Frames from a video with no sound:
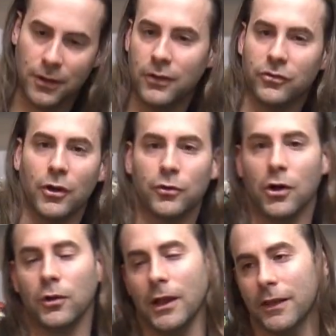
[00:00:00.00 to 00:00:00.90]
So
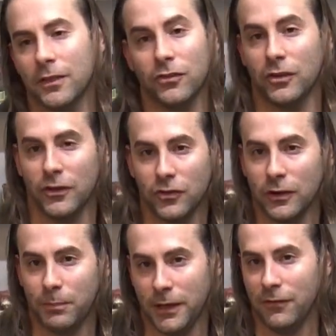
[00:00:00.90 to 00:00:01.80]
don't let the
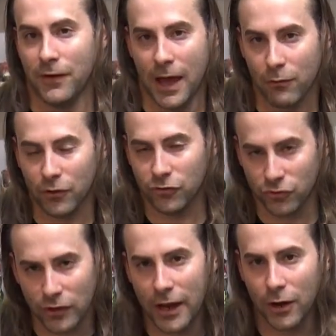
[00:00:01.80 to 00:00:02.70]
CCP virus
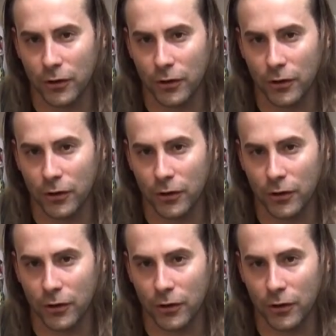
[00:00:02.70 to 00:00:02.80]
scare